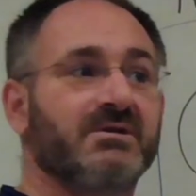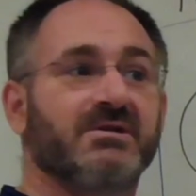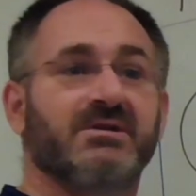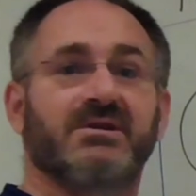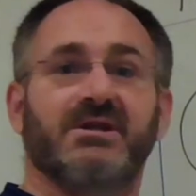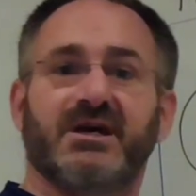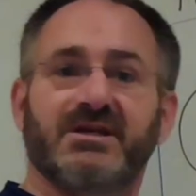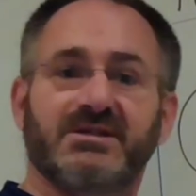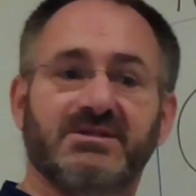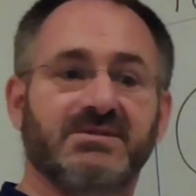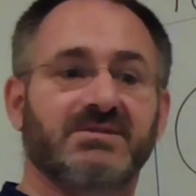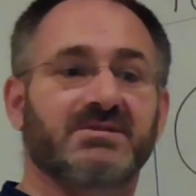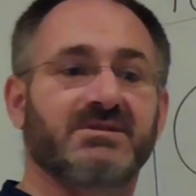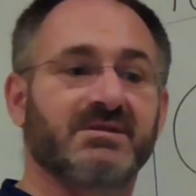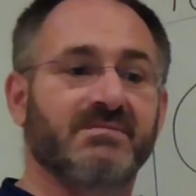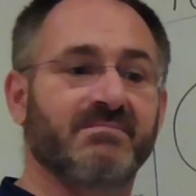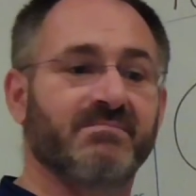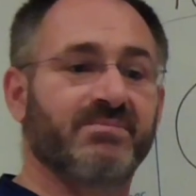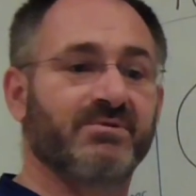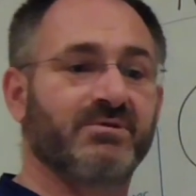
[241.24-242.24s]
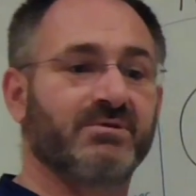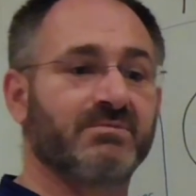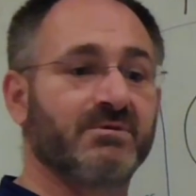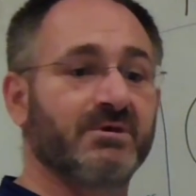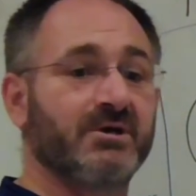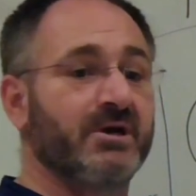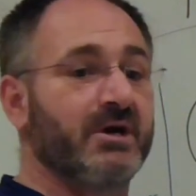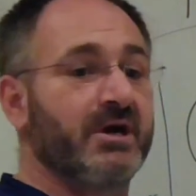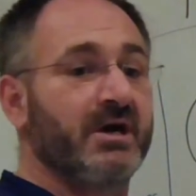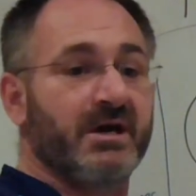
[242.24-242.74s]
Nice and
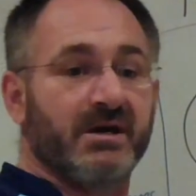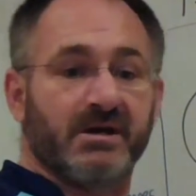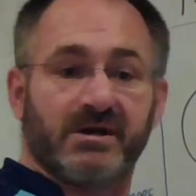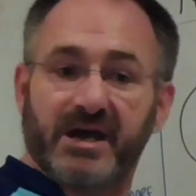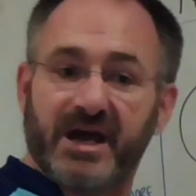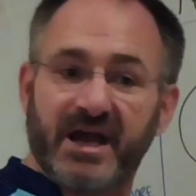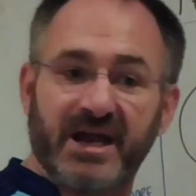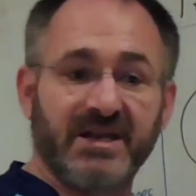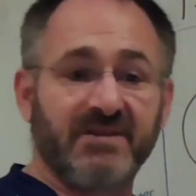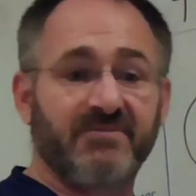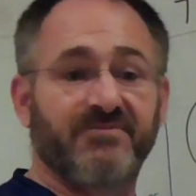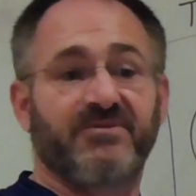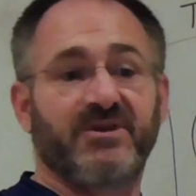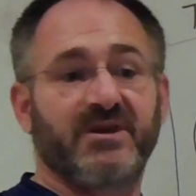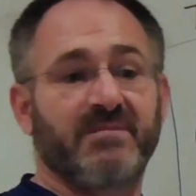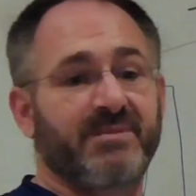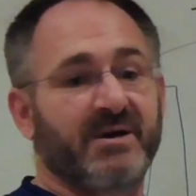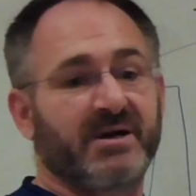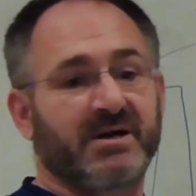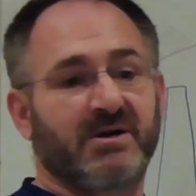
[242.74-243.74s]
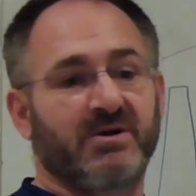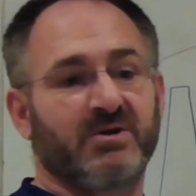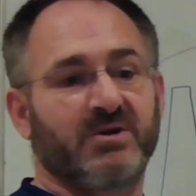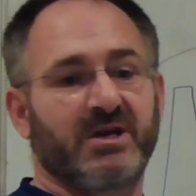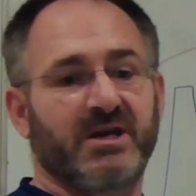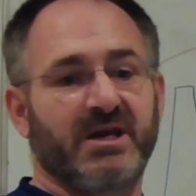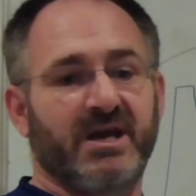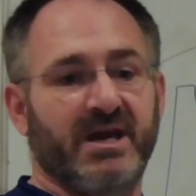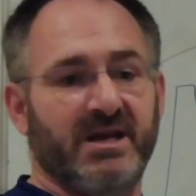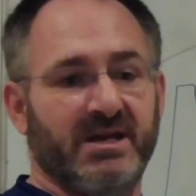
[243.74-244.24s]
simple. Any feedback on
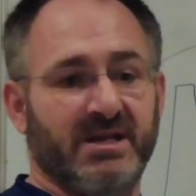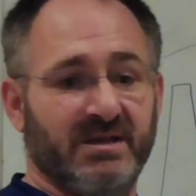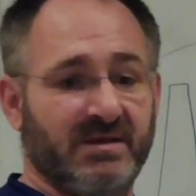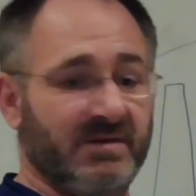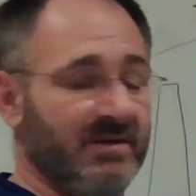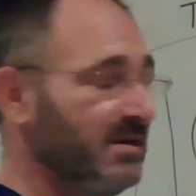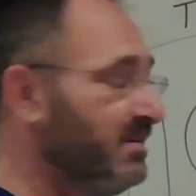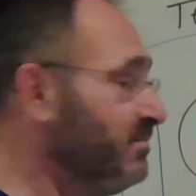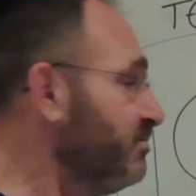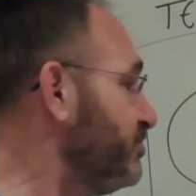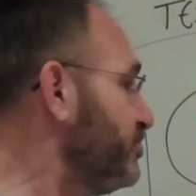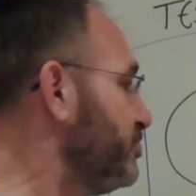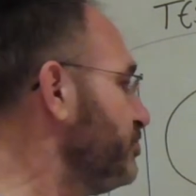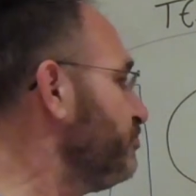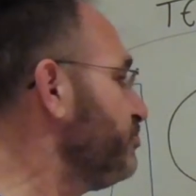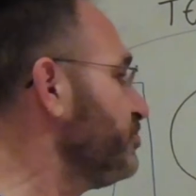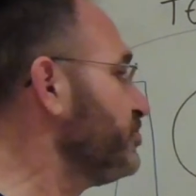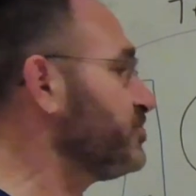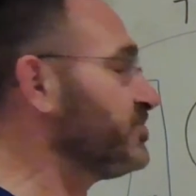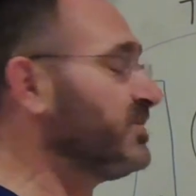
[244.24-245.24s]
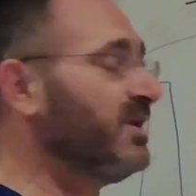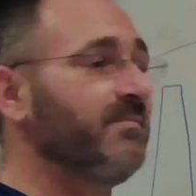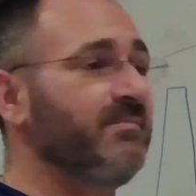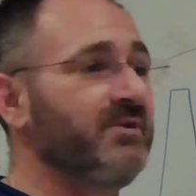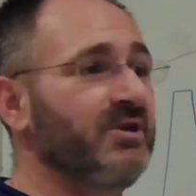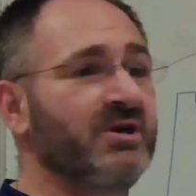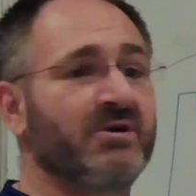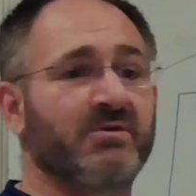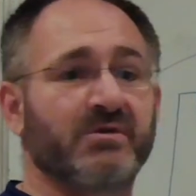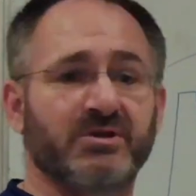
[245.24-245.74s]
it, any improvements, let me know.